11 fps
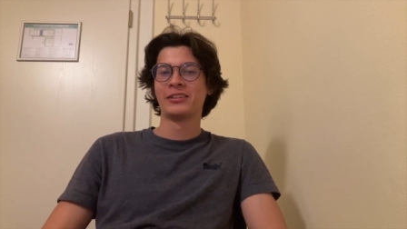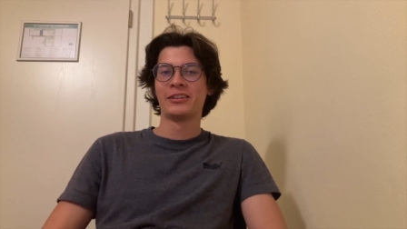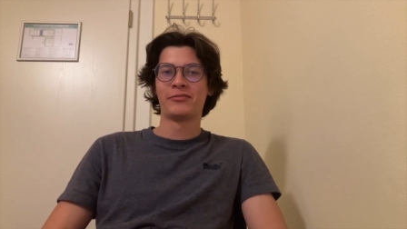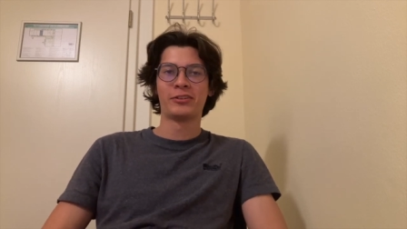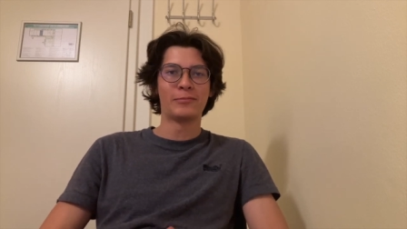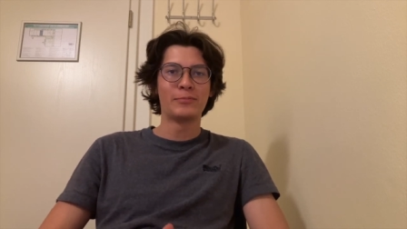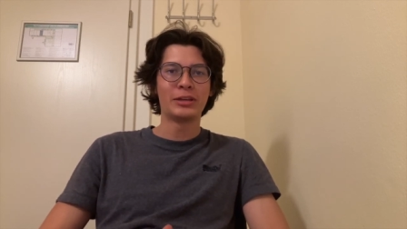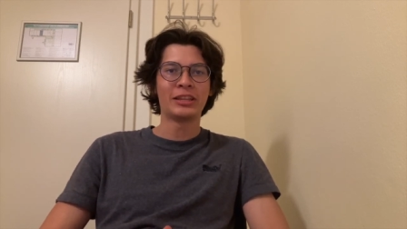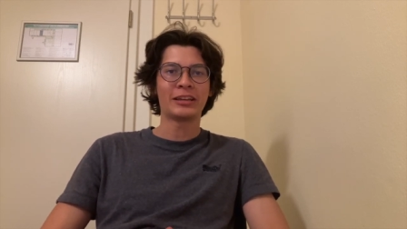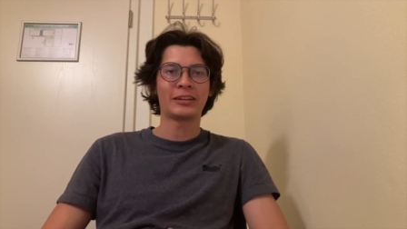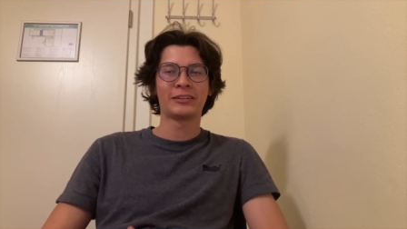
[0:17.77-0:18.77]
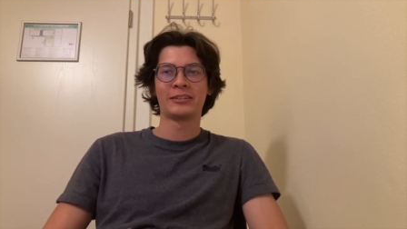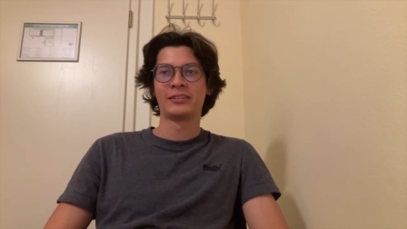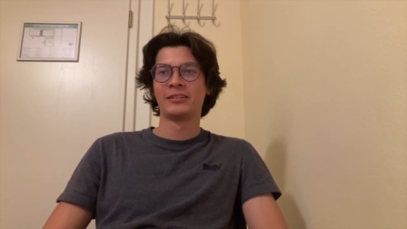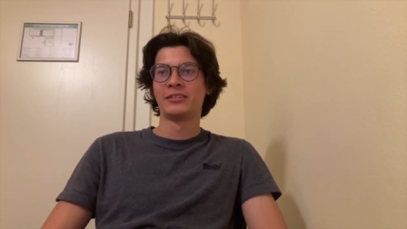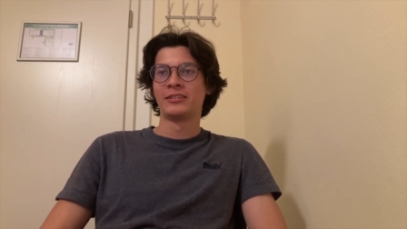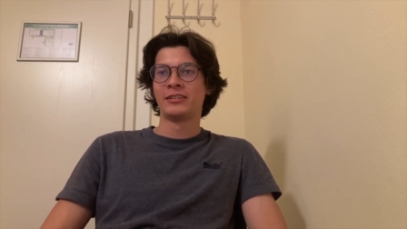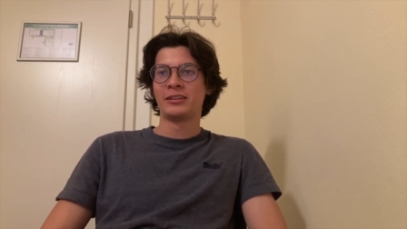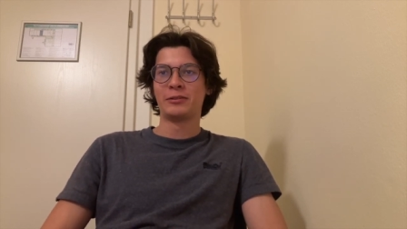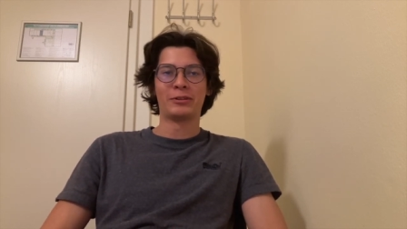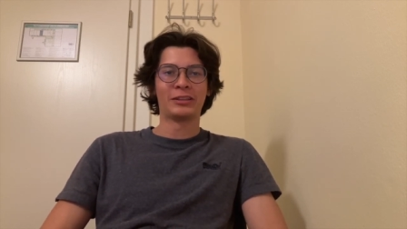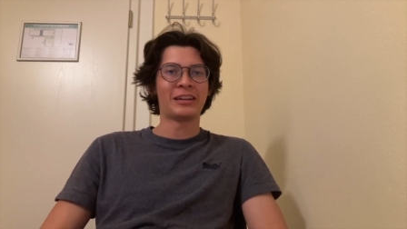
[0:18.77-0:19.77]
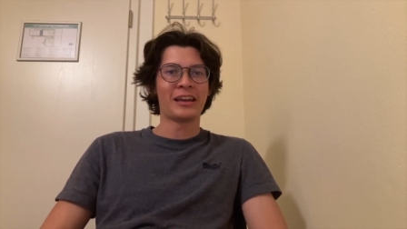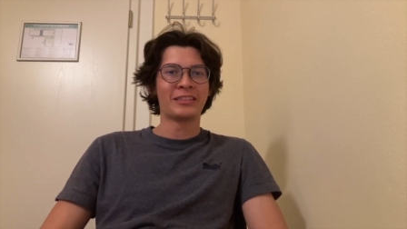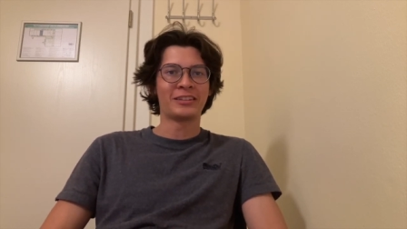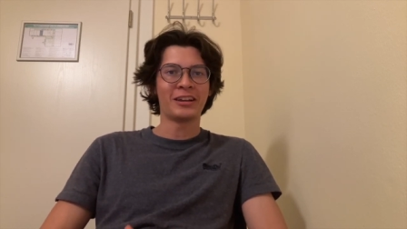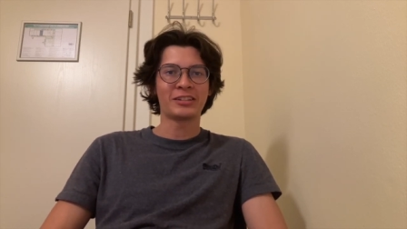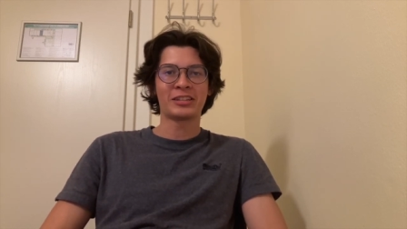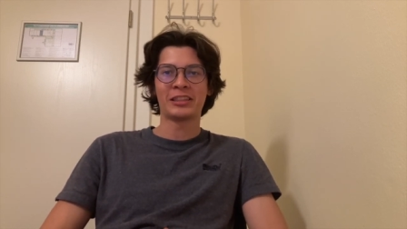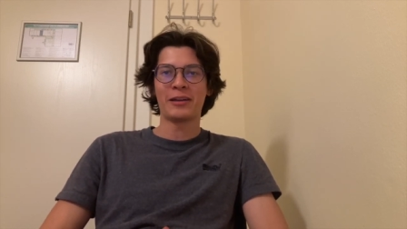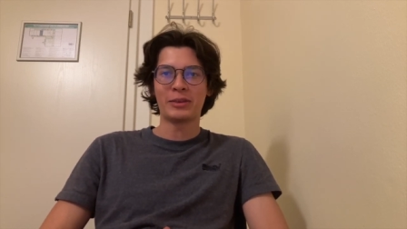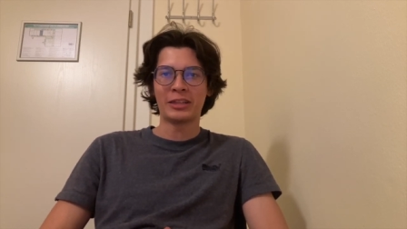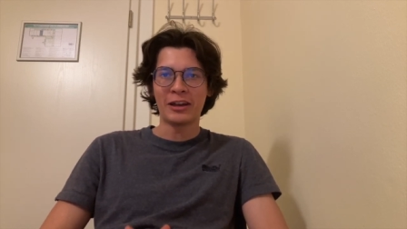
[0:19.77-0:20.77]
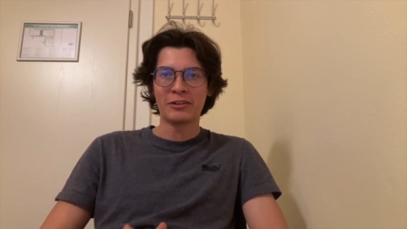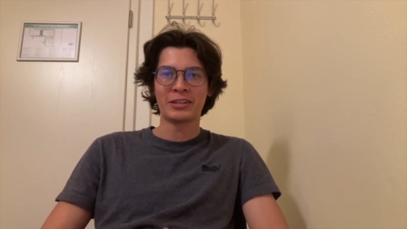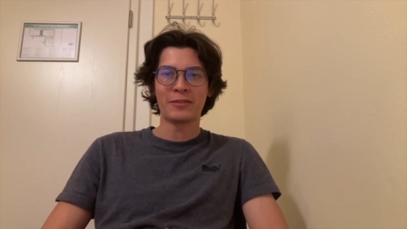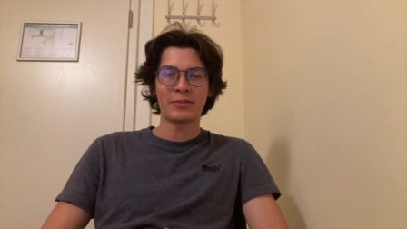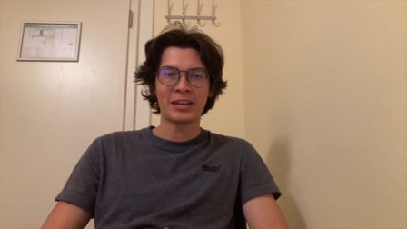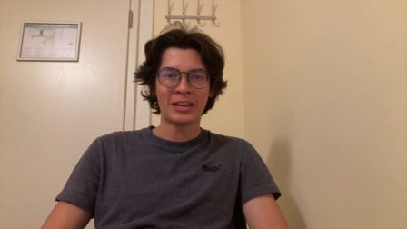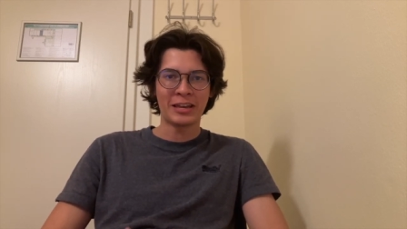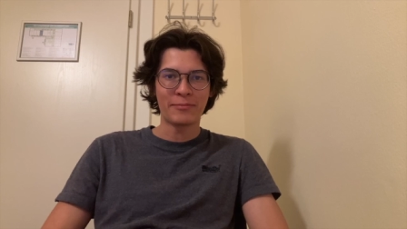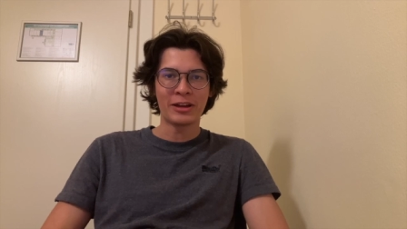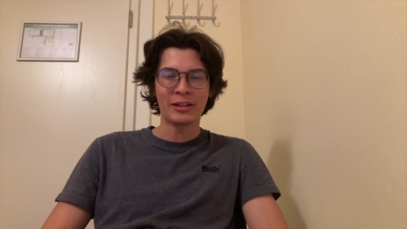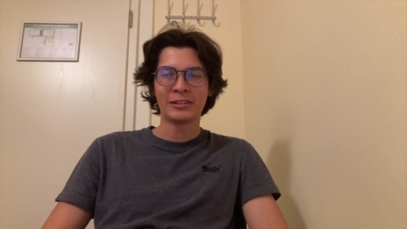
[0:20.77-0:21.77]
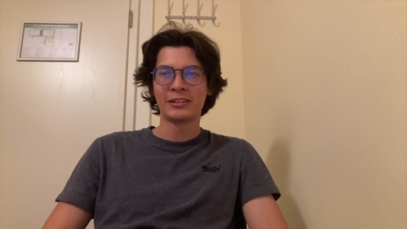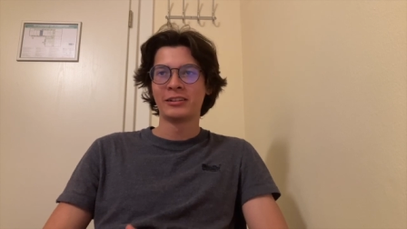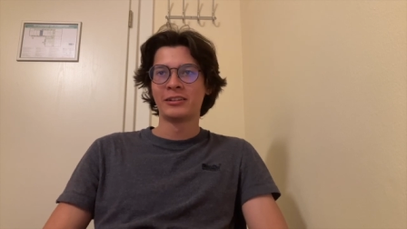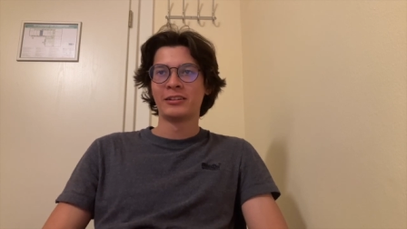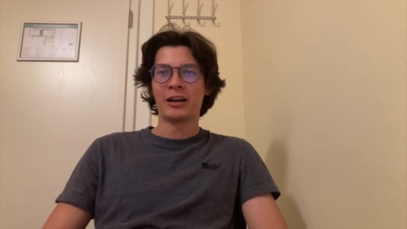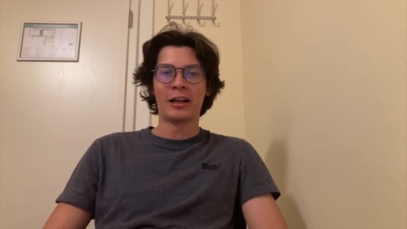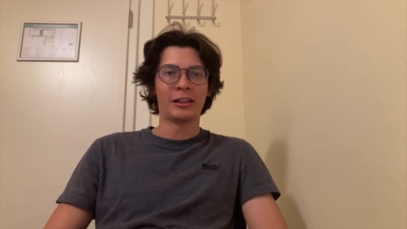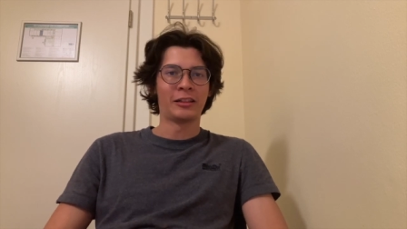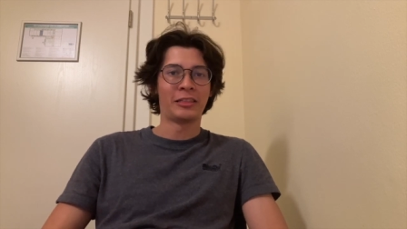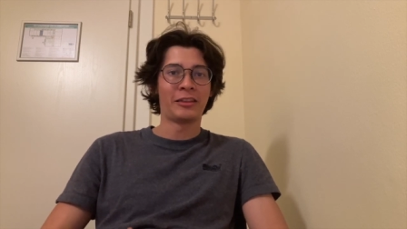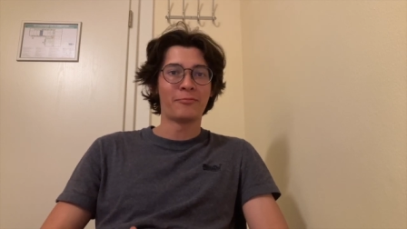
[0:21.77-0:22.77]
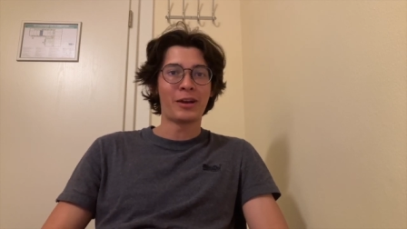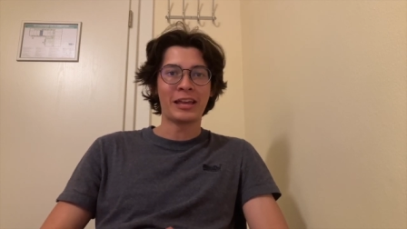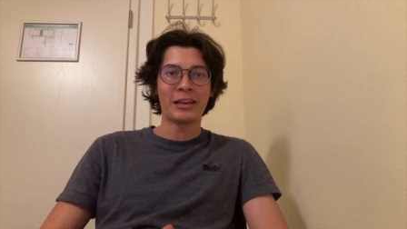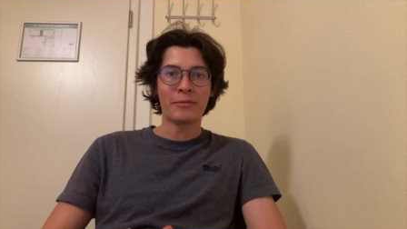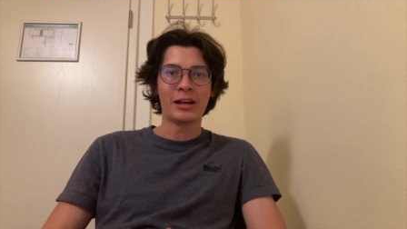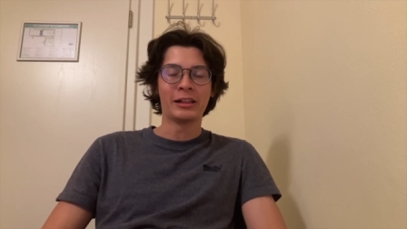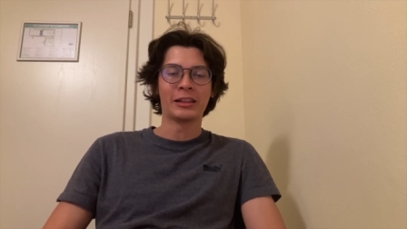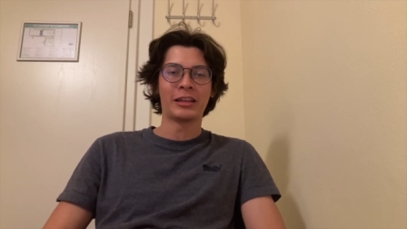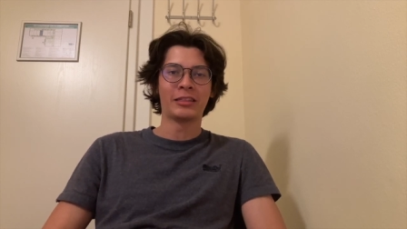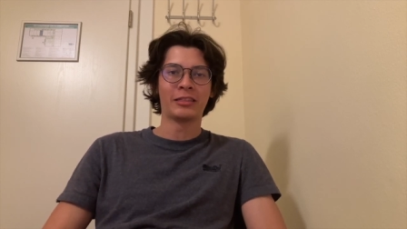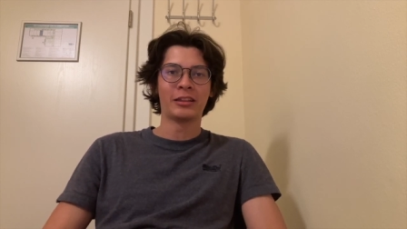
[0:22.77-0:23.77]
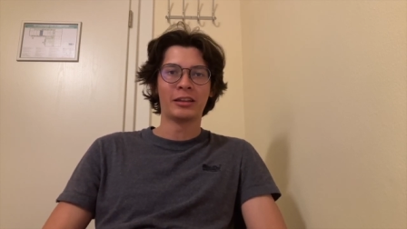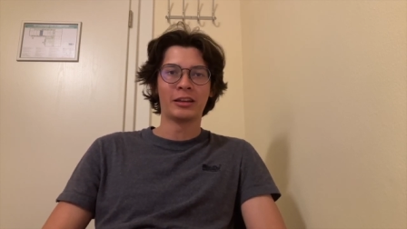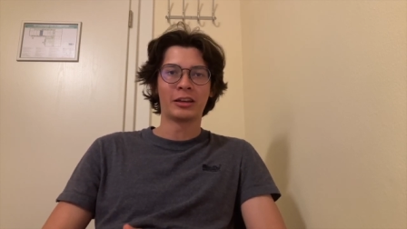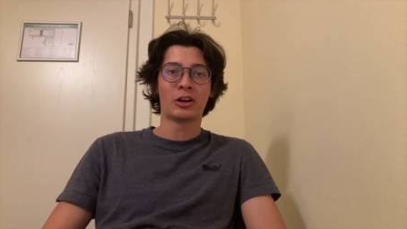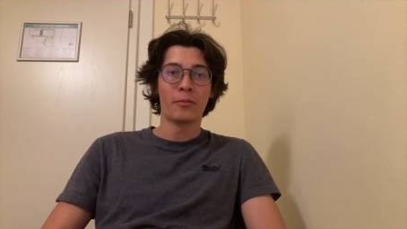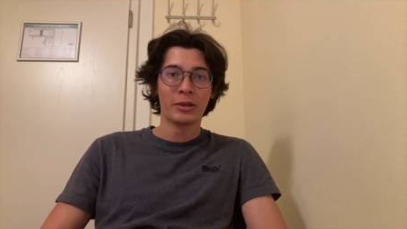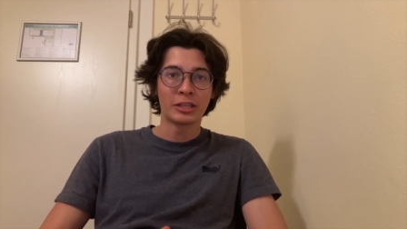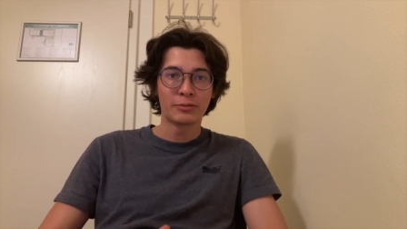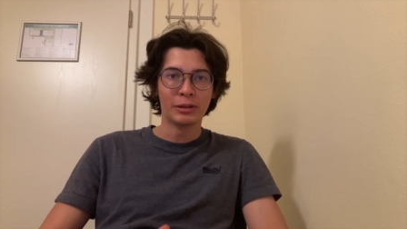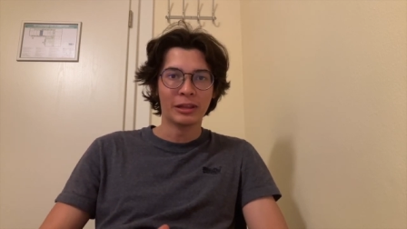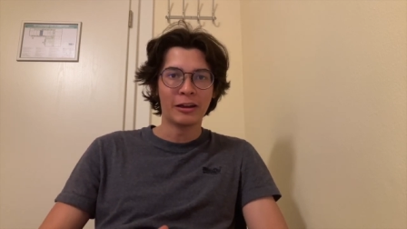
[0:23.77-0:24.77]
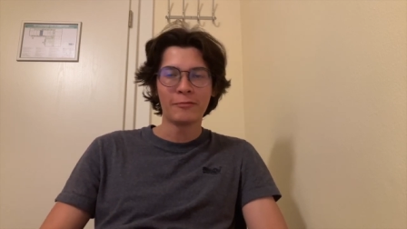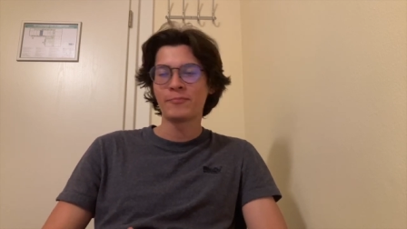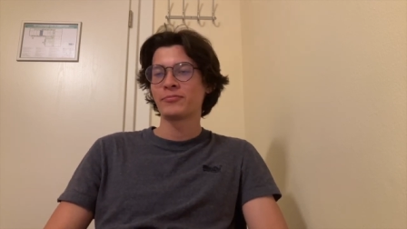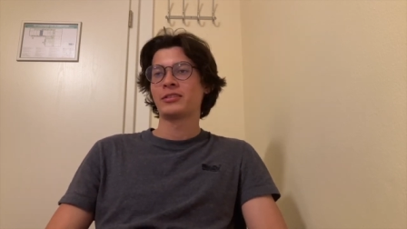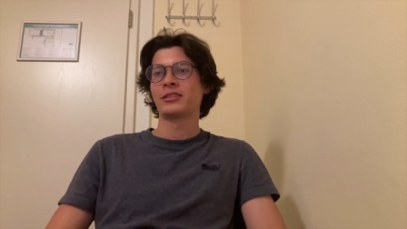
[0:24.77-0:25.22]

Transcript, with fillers: If you're in Munich and you want to get in touch, let me know, send me an email. I'll leave my email in the comments below